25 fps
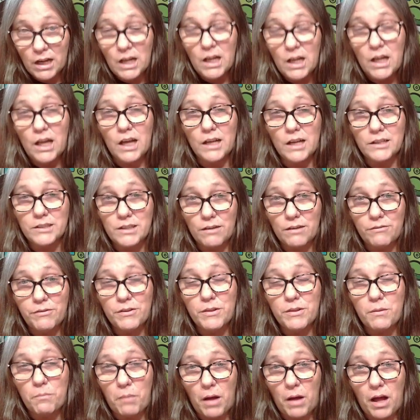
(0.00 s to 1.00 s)
except for
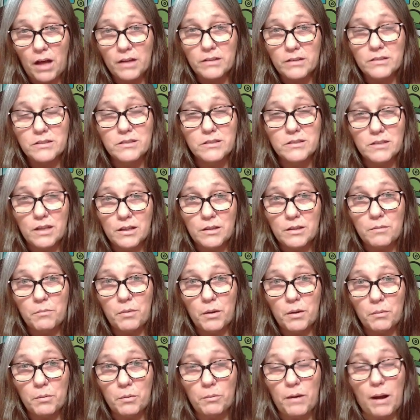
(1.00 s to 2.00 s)
the box and the
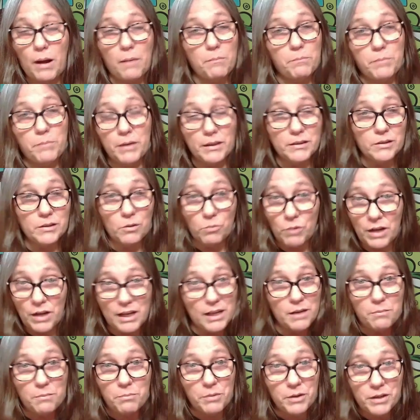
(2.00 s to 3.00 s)
bubble wrap. But the way
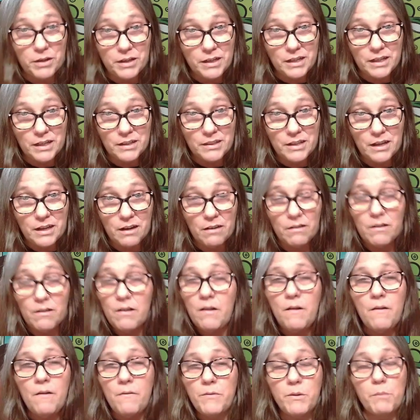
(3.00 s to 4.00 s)
he put it in there,
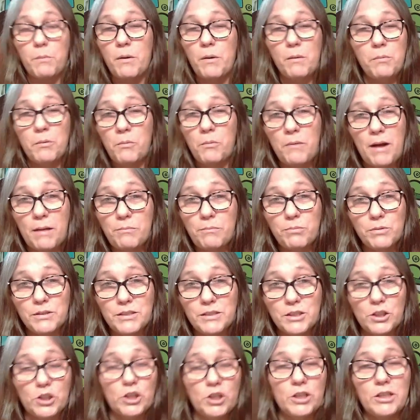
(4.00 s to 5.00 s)
the bubble wrap
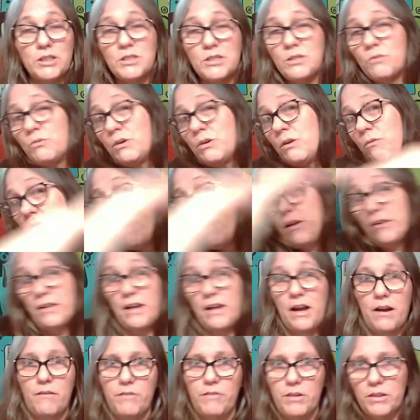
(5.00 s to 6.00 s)
wasn't good because it went around
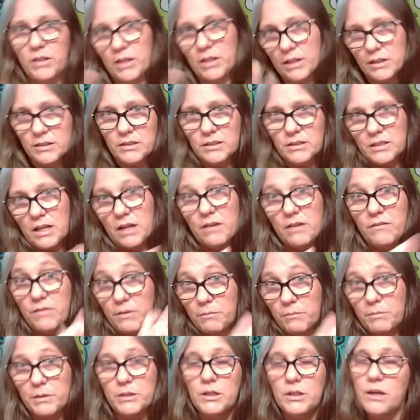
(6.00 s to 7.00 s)
everything instead of
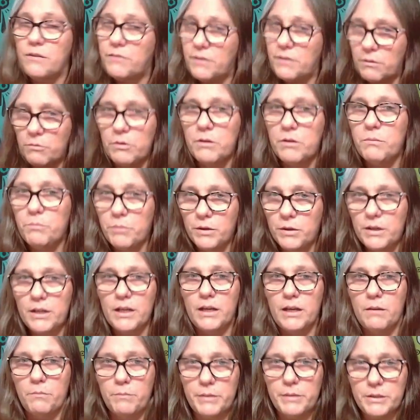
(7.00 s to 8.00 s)
in between. If he would have put it
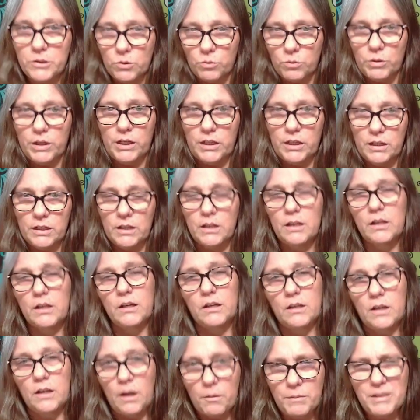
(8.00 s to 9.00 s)
in between,
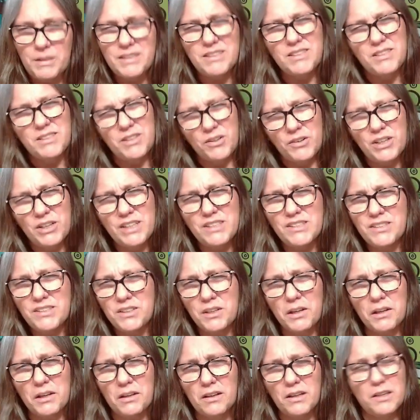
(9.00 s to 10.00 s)
I mean,
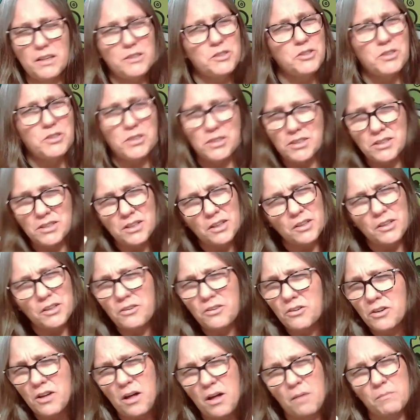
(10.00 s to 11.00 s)
seriously, it's just a
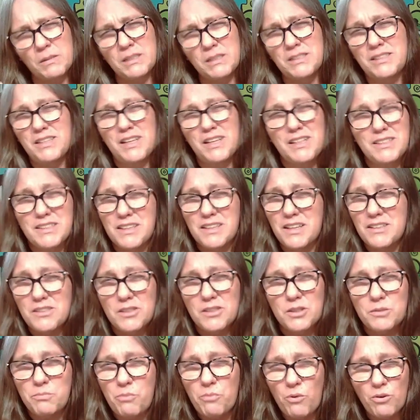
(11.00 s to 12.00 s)
little common sense because
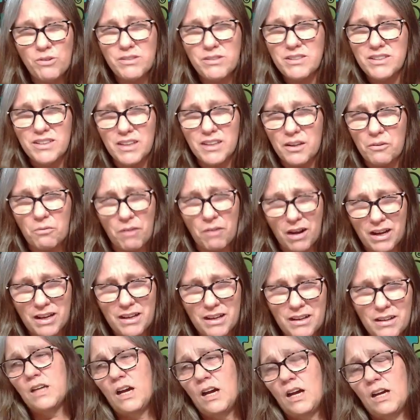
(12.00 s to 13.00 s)
it's porcelain,
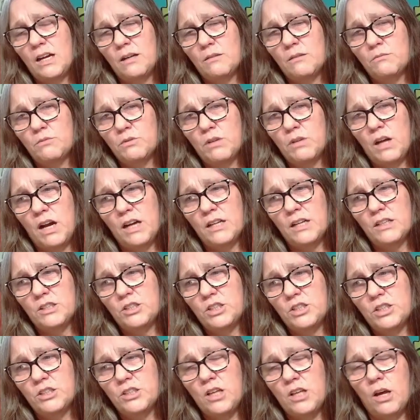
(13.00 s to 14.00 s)
right?
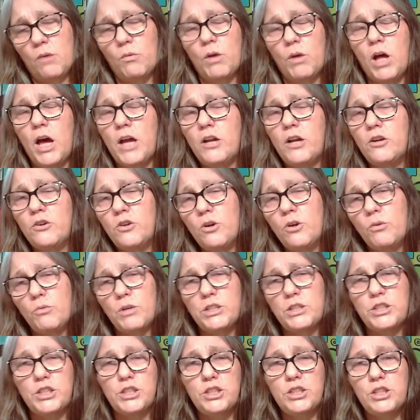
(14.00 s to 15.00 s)
She's like, well, I don't know
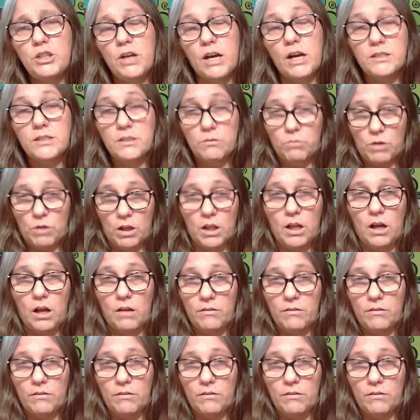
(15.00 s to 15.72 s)
what to do. I said, well, I'll